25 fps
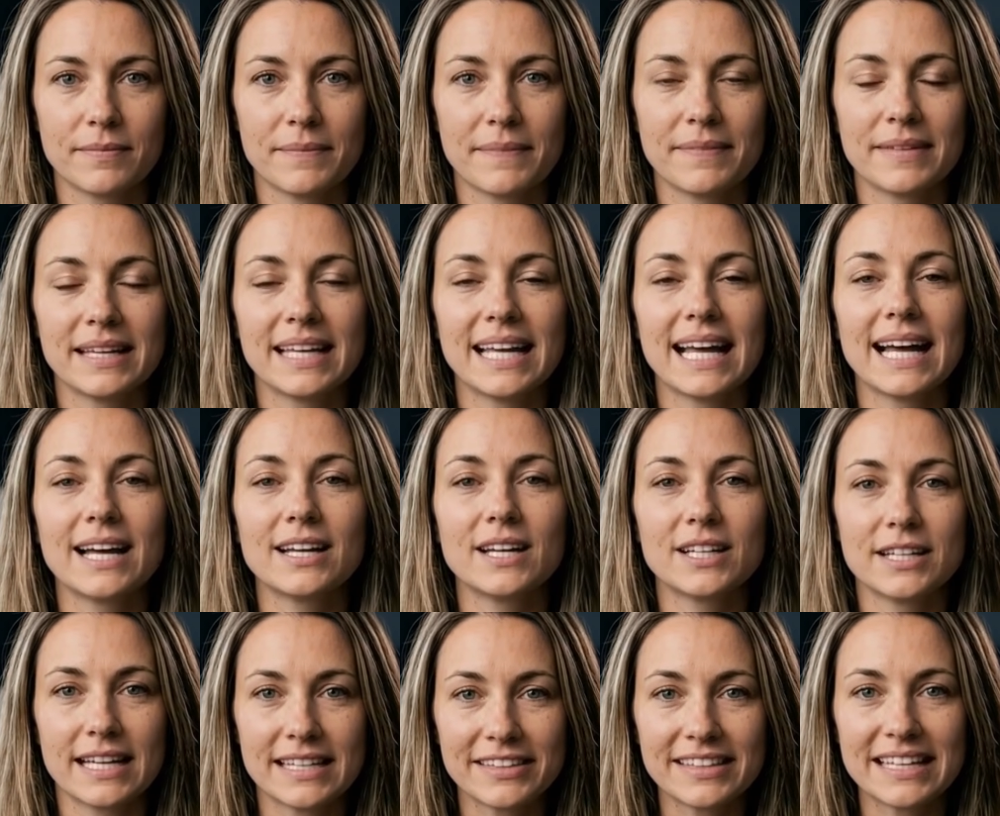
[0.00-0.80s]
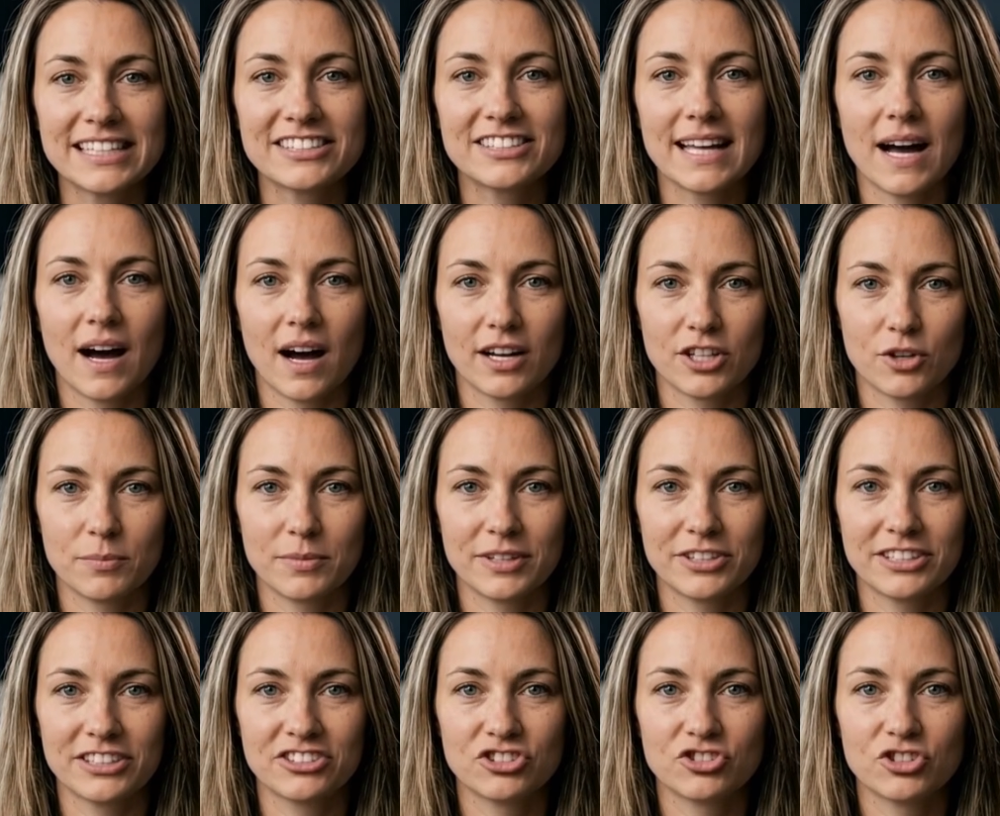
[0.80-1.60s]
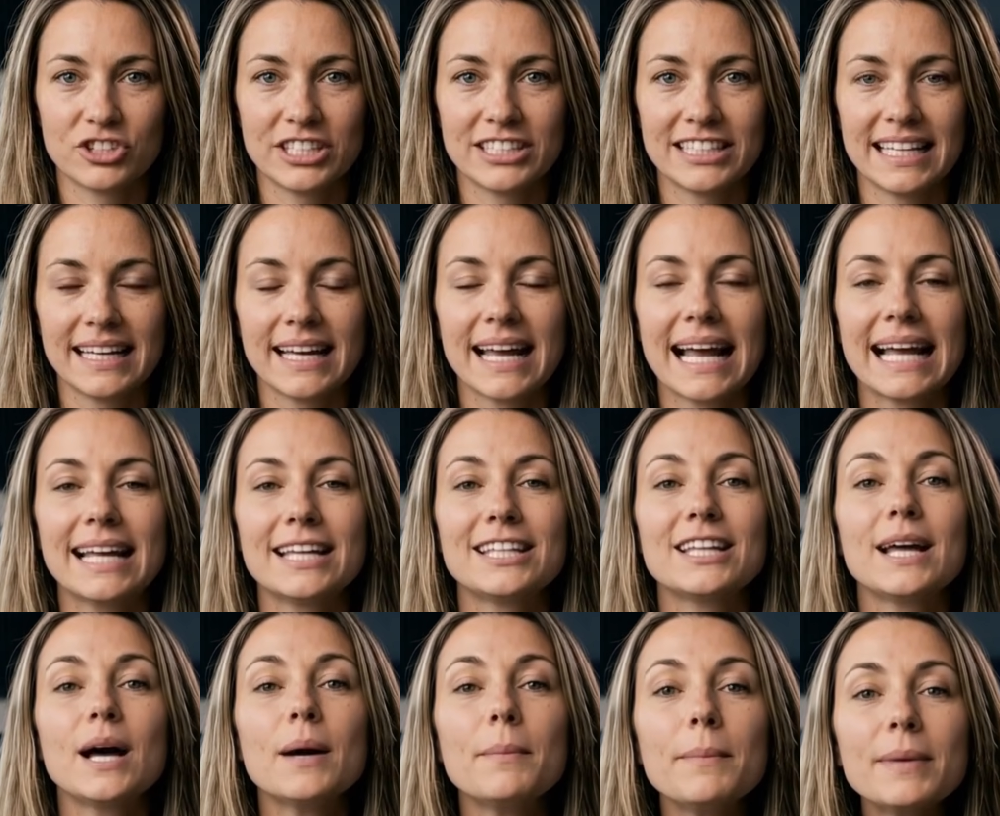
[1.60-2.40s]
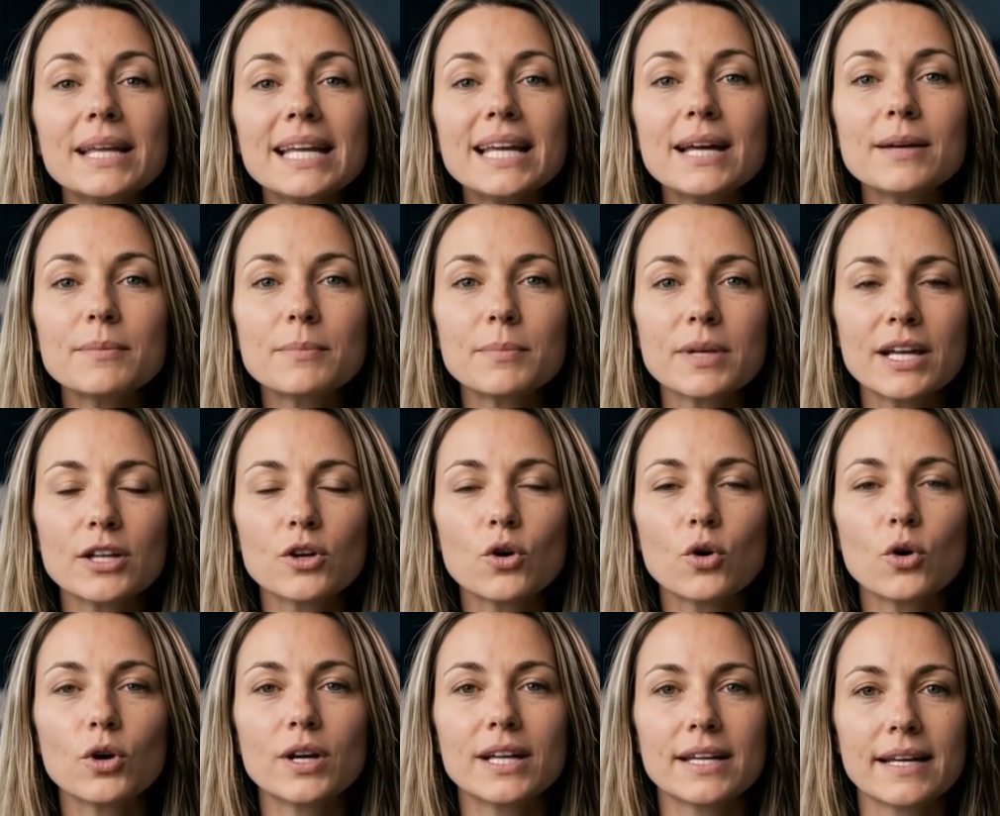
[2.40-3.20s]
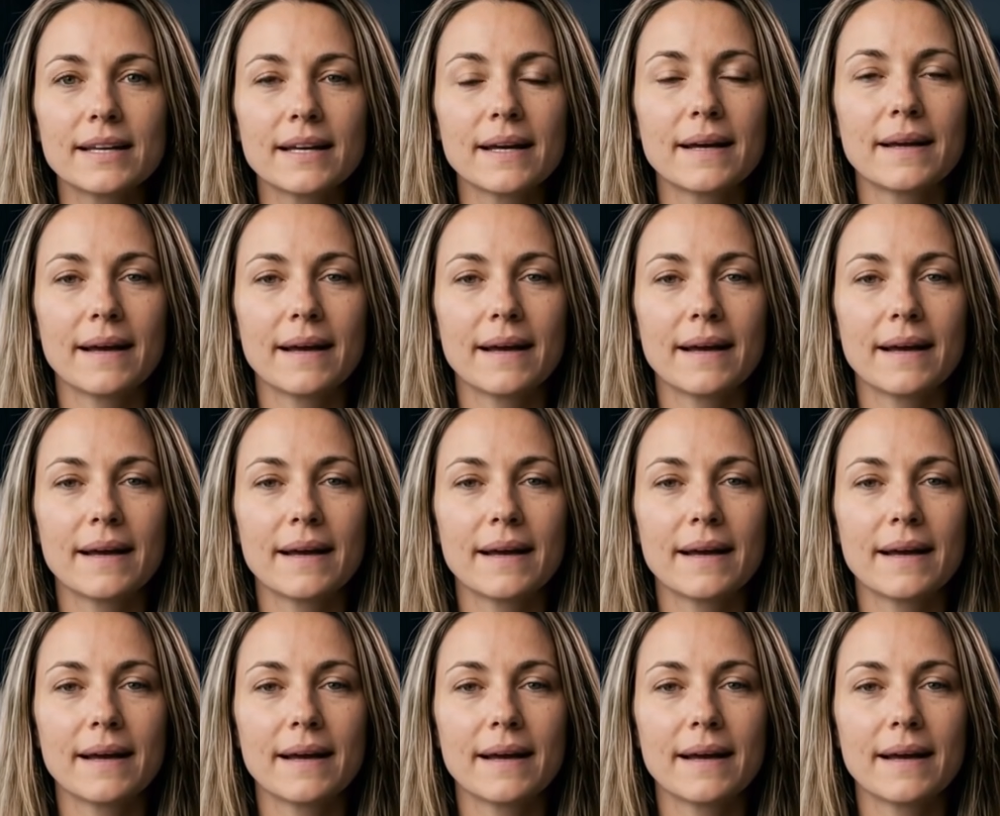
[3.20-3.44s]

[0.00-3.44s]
The error in this argument is treating XRP and Bitcoin